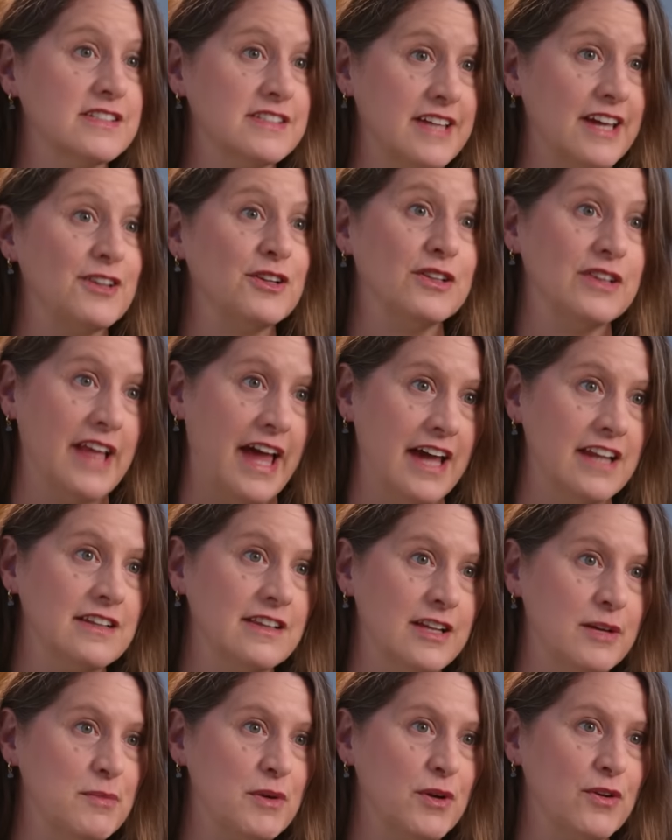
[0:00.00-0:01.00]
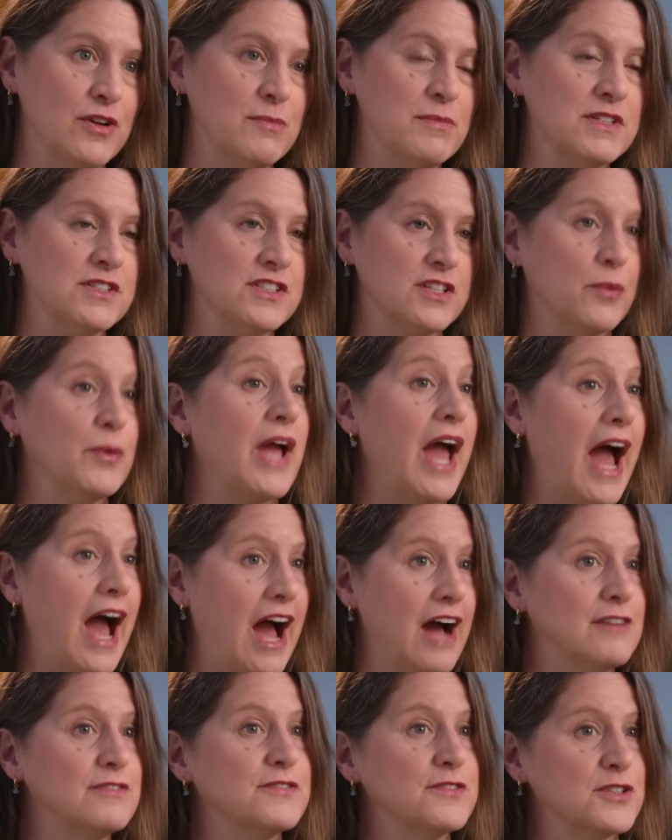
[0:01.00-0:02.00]
settled land claim agreements, so we
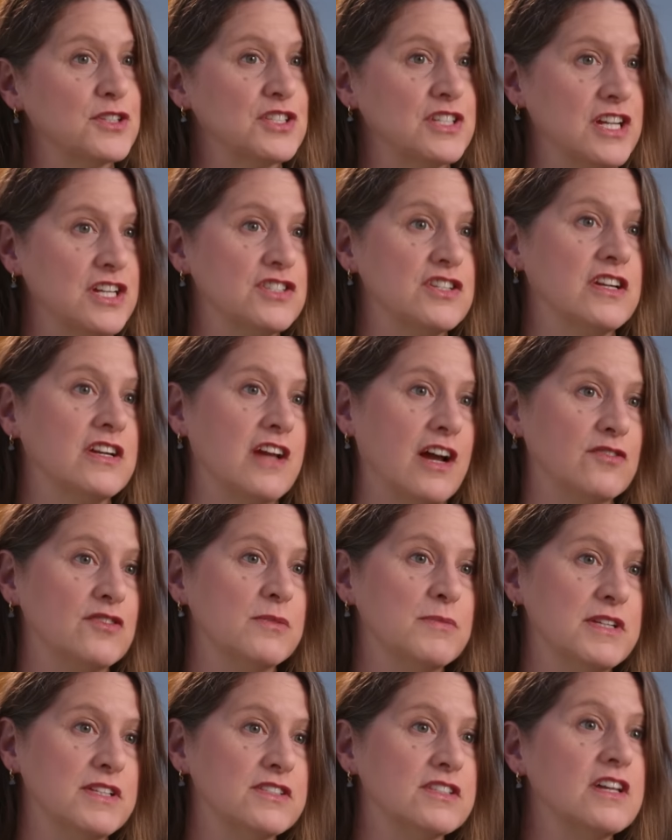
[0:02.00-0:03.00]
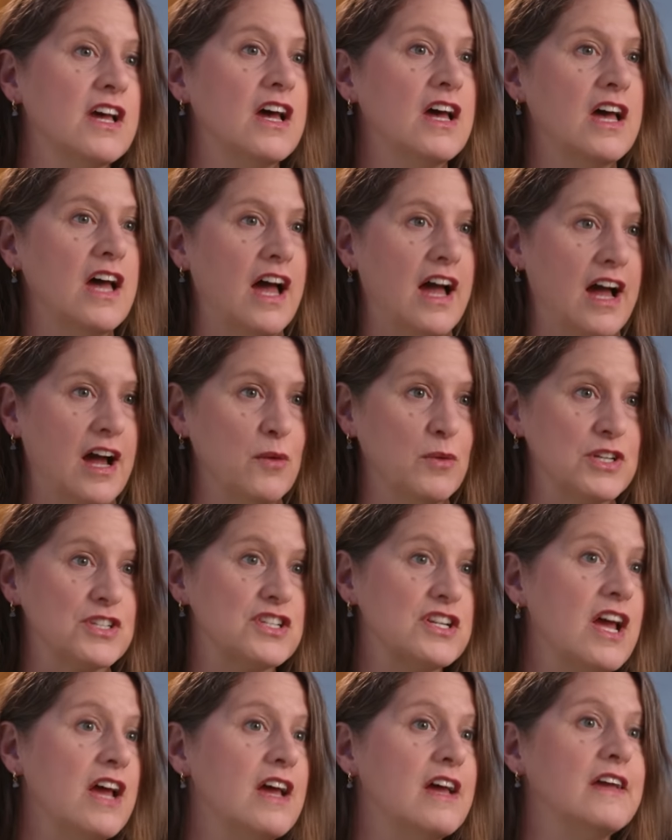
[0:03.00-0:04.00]
have First Nation governments uh, which
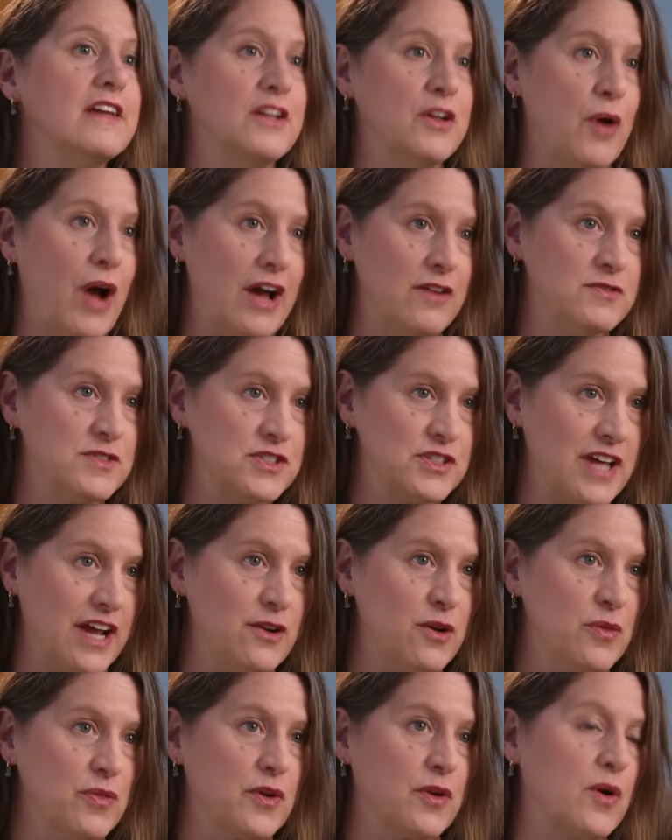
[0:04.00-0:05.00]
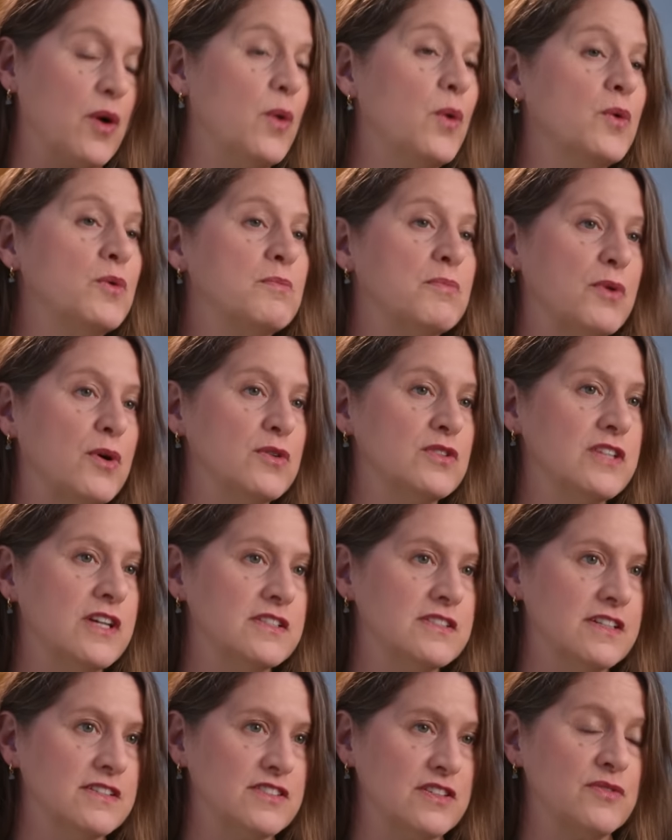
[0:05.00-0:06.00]
you know, have set out their own
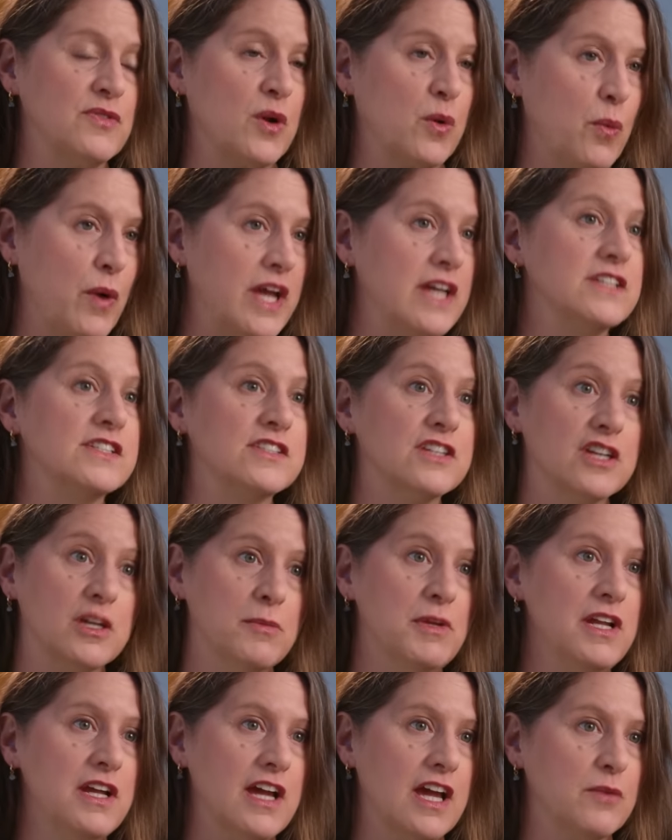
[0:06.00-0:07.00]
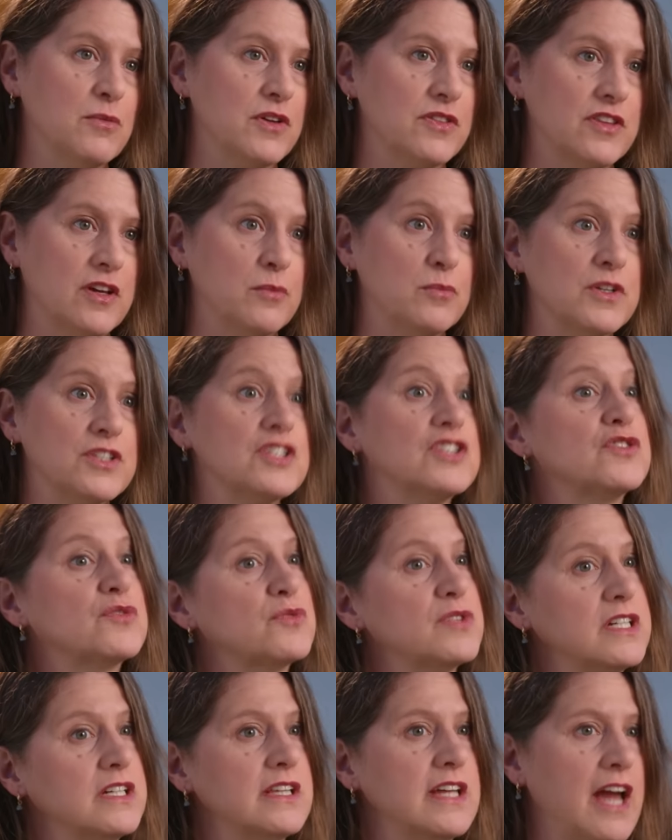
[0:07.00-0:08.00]
processes and their ways to communicate with them, which is
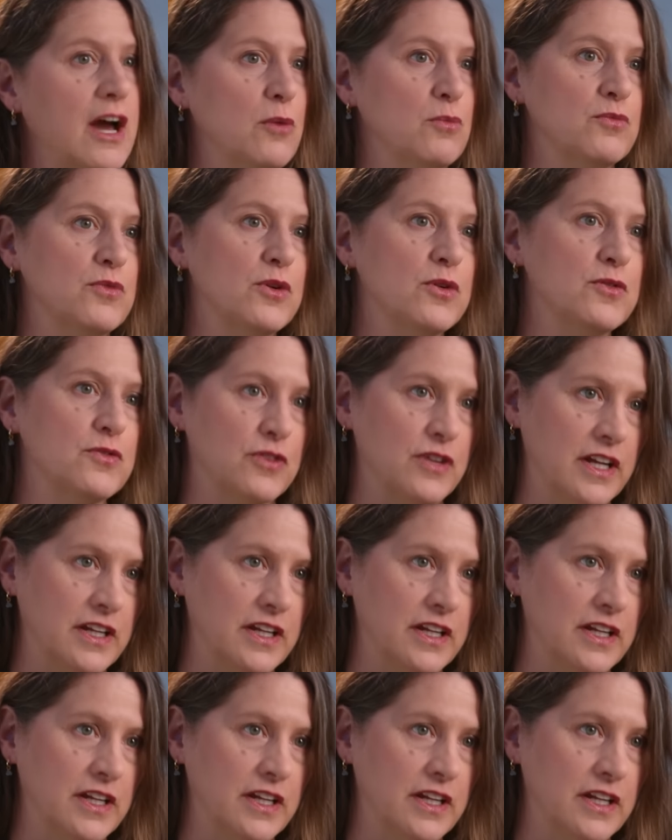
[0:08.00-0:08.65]
really helpful for